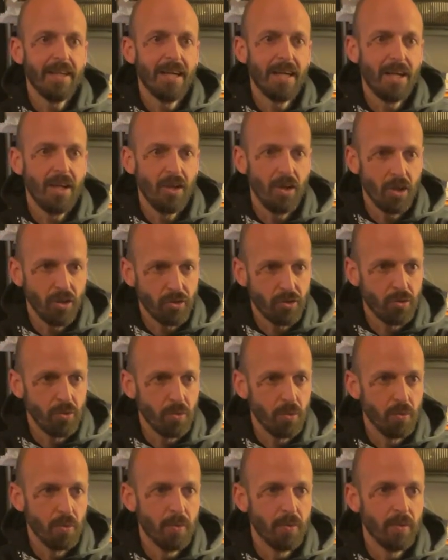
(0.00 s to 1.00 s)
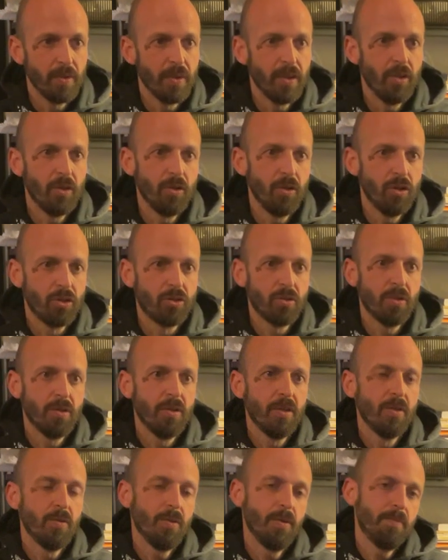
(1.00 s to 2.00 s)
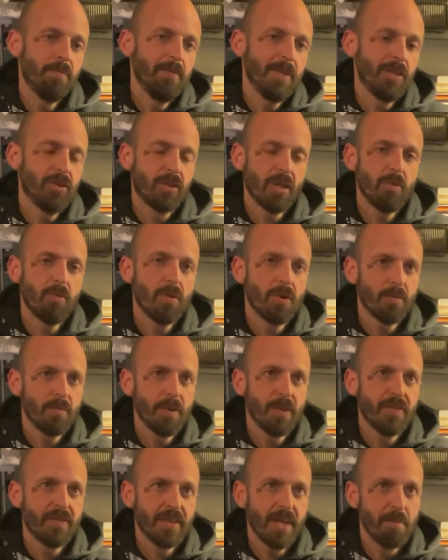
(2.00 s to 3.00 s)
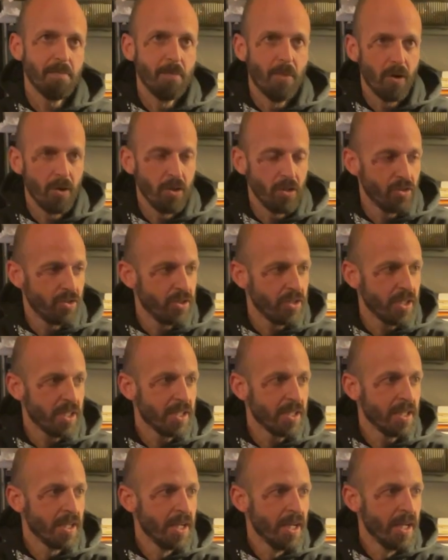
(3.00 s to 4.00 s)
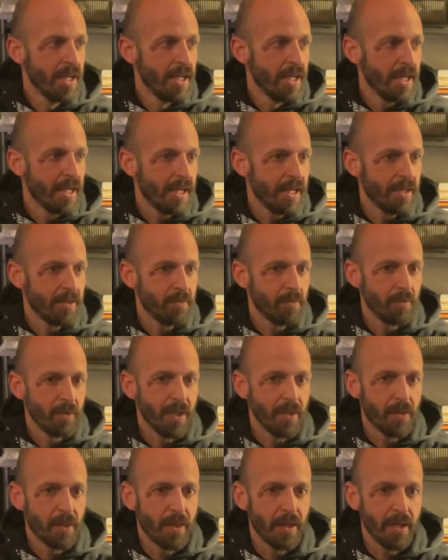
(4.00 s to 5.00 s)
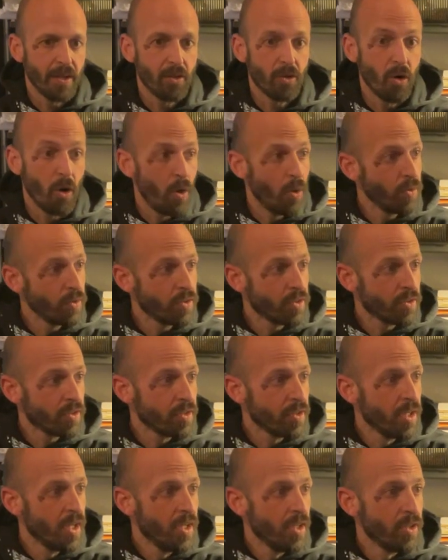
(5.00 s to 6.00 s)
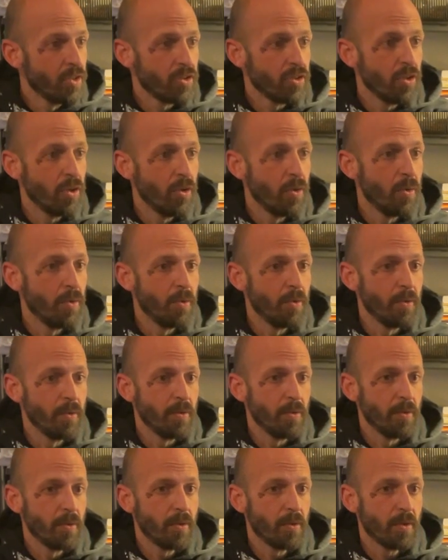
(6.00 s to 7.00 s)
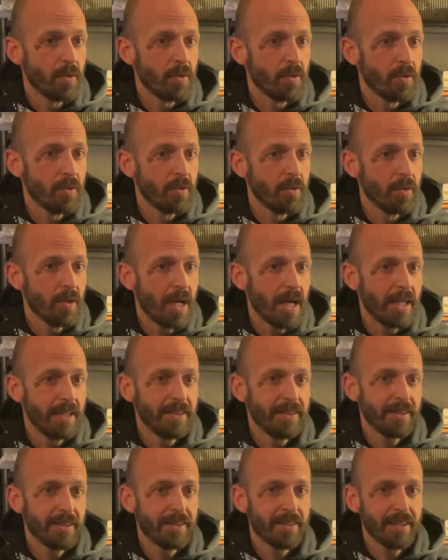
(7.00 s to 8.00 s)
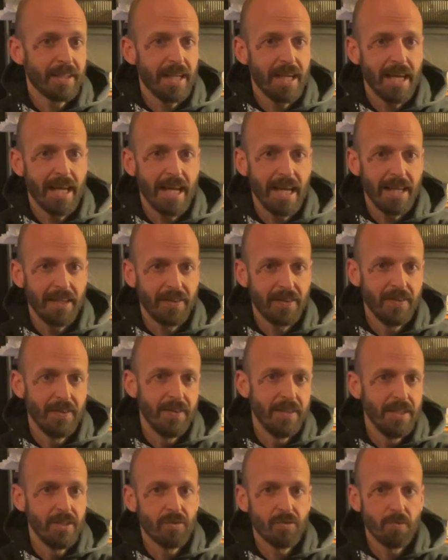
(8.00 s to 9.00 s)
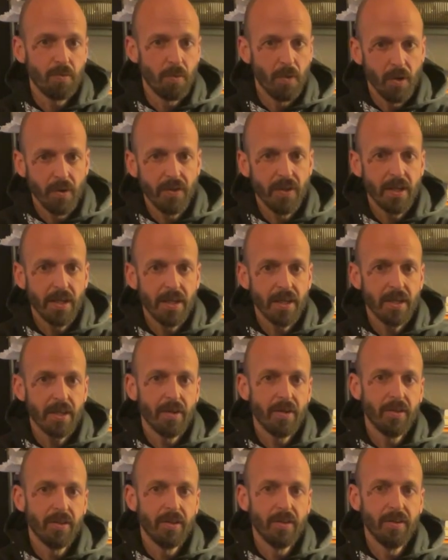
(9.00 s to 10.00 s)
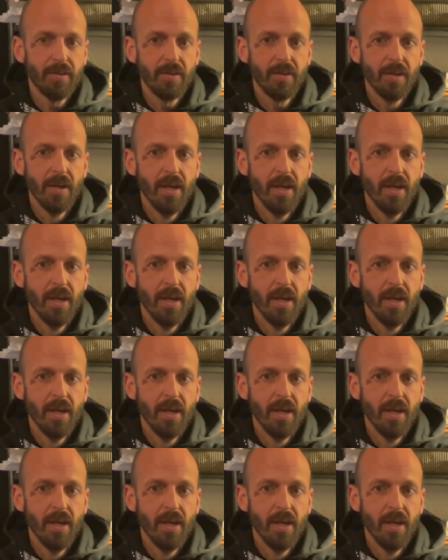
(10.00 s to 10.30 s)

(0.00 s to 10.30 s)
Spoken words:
a lot to do. Also because I work with symbology and with codes, so I just had this wonder on